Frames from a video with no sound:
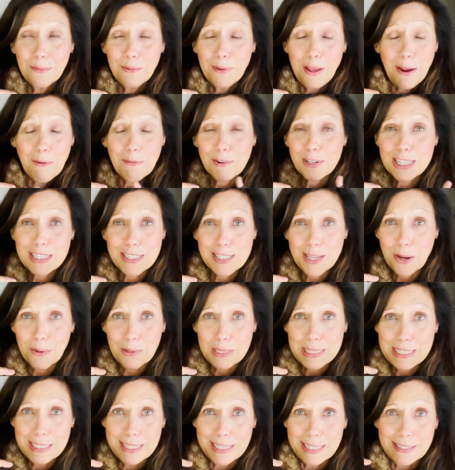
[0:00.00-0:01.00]
ever since I
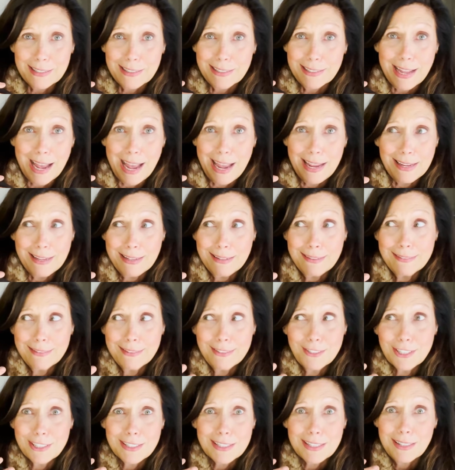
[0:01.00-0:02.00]
was little. I
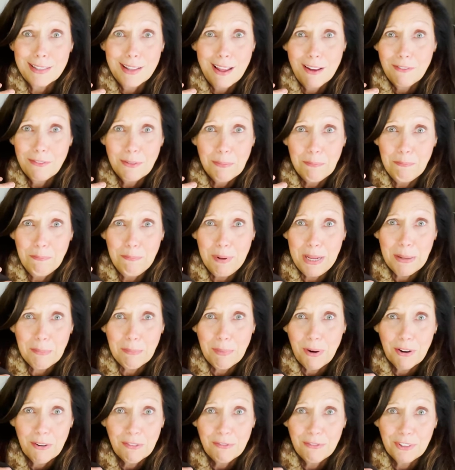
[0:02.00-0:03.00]
just loved being
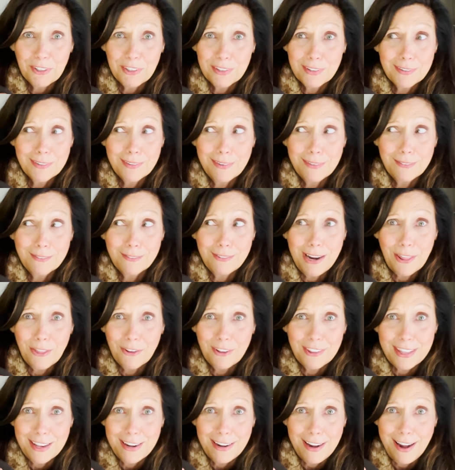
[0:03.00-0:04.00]
barefoot rather
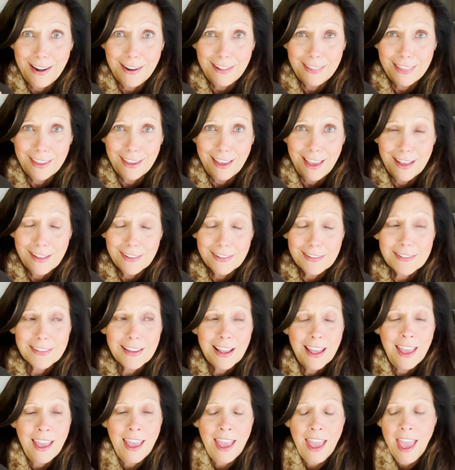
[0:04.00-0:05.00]
than anything else.
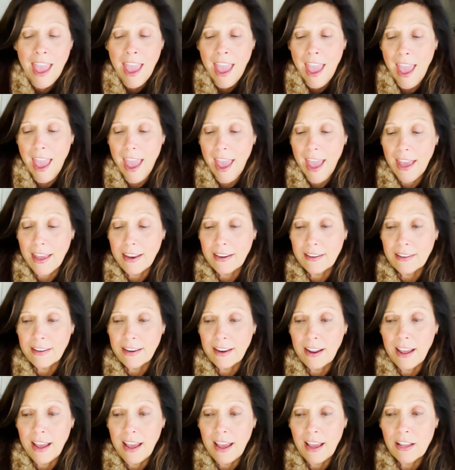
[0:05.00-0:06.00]

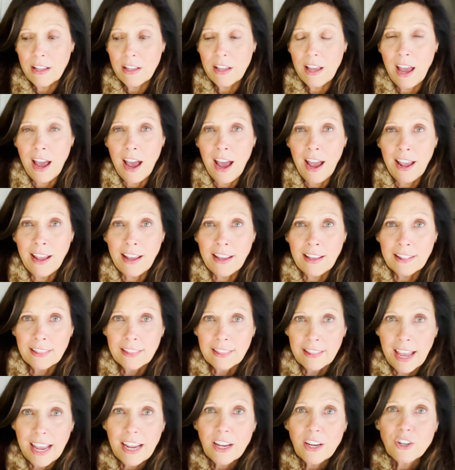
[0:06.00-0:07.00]
And I
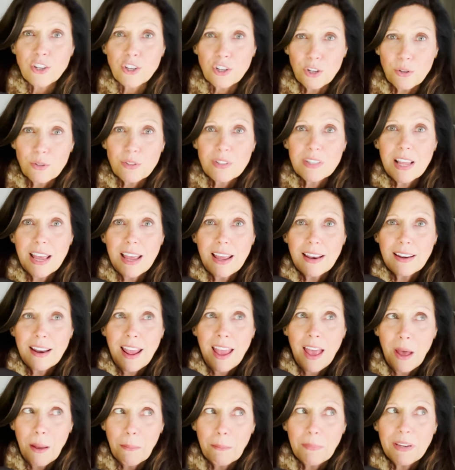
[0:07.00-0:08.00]
like shoes that
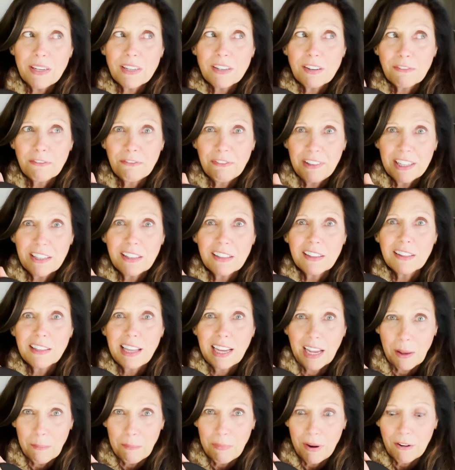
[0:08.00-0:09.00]
help me to feel
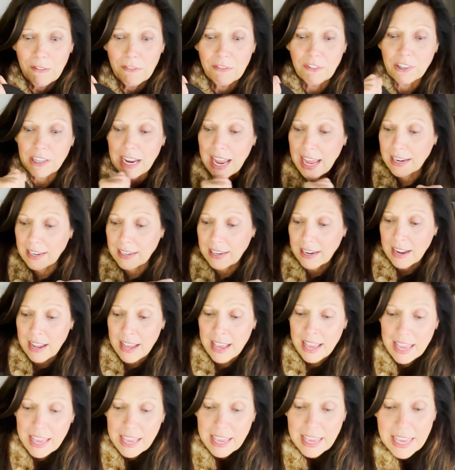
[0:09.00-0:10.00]
like I'm barefoot. And
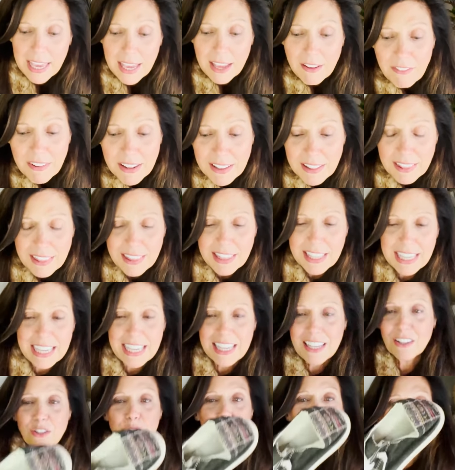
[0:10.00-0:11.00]
even
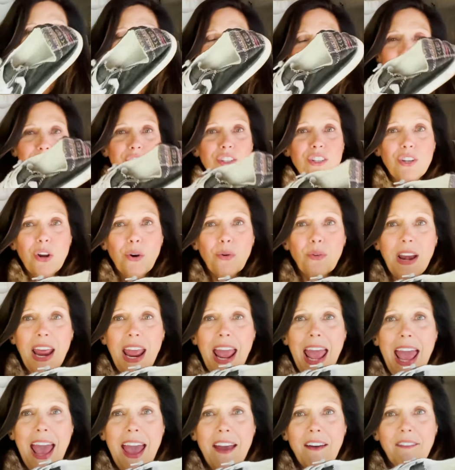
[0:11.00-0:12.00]
these, which don't
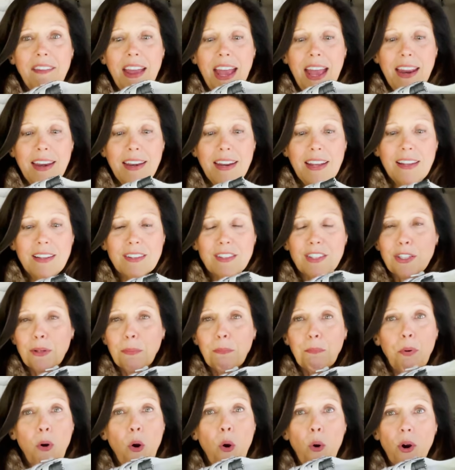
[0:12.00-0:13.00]
have any
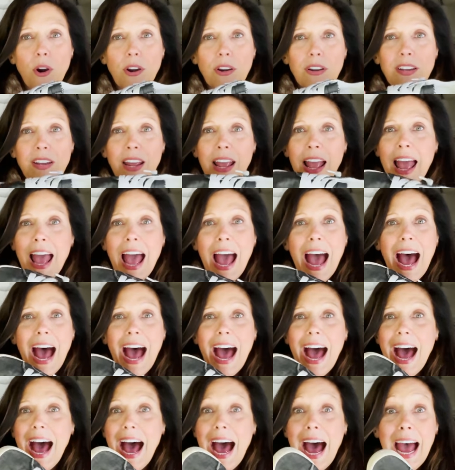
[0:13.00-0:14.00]
support,
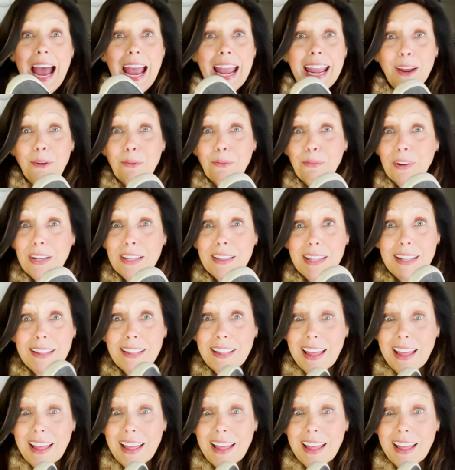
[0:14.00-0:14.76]
I really